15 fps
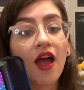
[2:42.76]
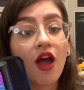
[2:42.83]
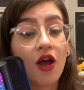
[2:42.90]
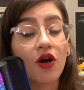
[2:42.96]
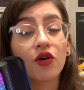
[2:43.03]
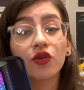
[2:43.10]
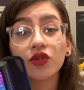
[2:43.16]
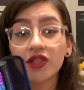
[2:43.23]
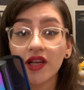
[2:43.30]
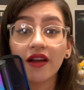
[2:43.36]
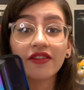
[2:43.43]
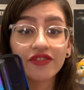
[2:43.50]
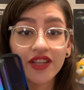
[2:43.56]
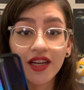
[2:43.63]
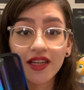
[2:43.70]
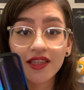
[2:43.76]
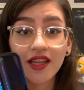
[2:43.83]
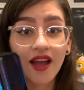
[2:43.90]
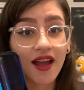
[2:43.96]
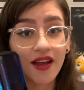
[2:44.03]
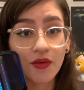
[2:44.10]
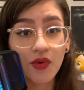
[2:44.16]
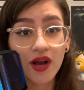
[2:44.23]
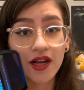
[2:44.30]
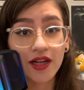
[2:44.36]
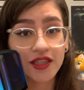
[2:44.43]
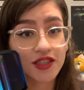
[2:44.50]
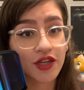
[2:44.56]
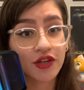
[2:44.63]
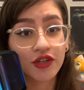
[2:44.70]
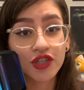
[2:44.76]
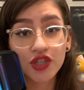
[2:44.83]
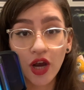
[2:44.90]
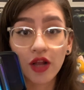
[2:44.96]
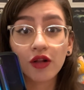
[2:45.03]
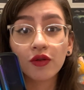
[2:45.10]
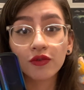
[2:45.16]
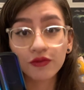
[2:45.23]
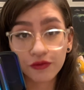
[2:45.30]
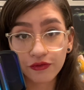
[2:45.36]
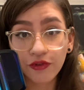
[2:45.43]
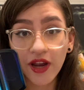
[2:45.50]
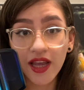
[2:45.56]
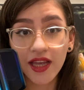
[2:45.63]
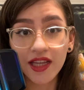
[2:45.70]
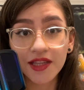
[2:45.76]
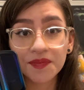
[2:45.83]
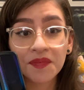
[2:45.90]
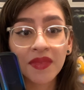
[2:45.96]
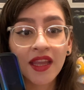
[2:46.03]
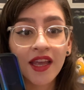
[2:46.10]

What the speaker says: Octavia, that was her childhood friend,